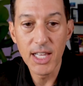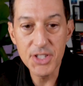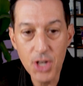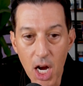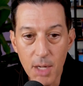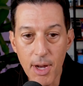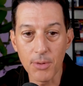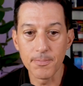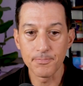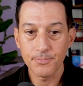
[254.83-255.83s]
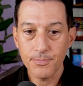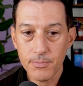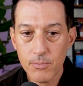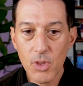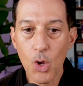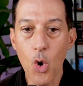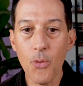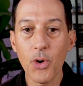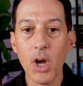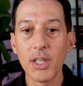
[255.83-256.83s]
Let's talk about
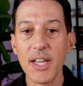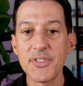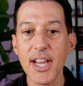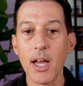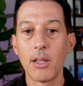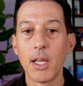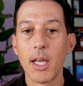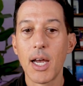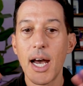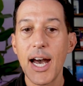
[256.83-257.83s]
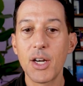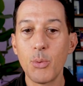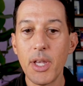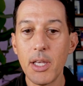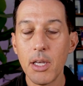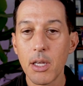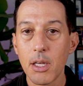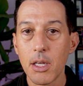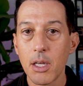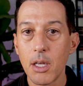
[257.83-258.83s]
overall lifestyle. How do we
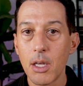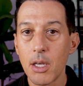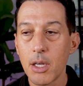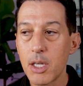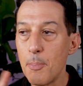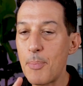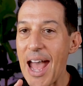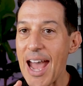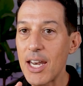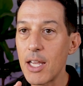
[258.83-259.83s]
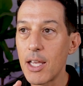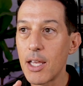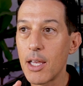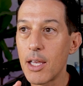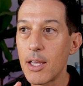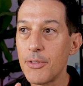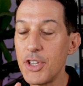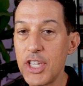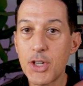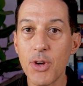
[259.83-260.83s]
combat the
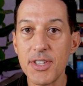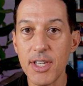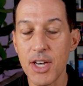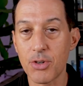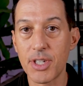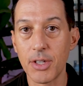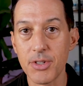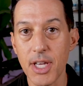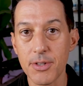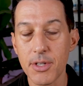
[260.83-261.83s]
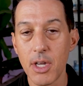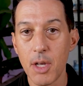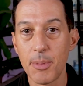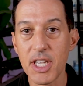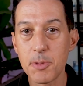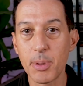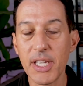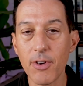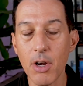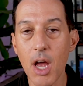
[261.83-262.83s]
decrease in natural killer cells? Because
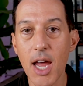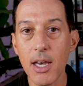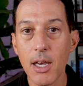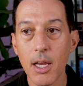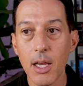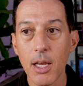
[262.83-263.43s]
believe it or not,